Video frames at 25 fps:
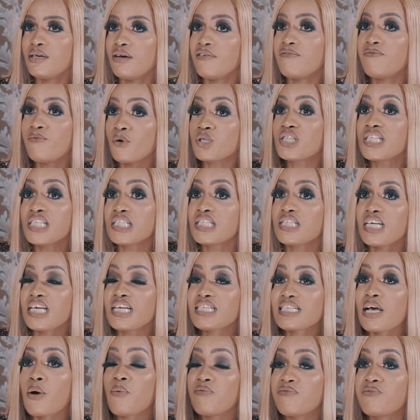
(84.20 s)

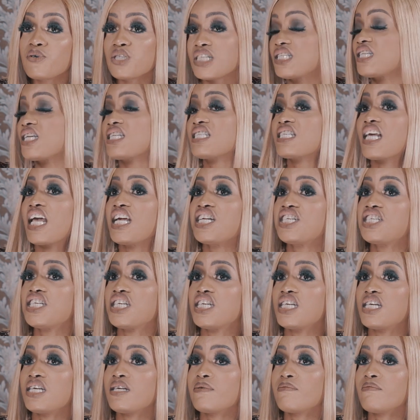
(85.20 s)
46, 46
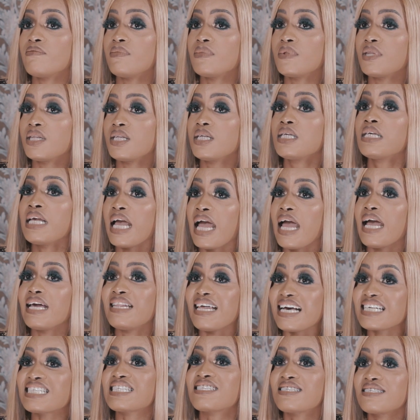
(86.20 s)
kg.
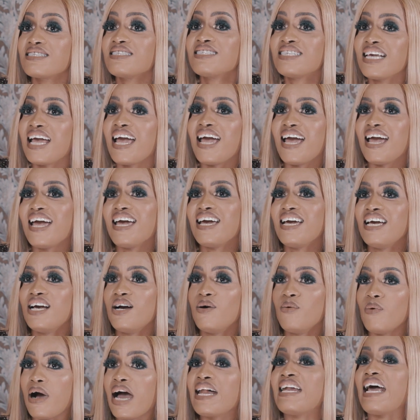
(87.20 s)
Yeah,
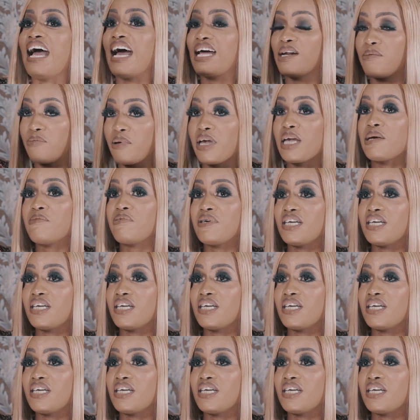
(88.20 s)
and I had a baby.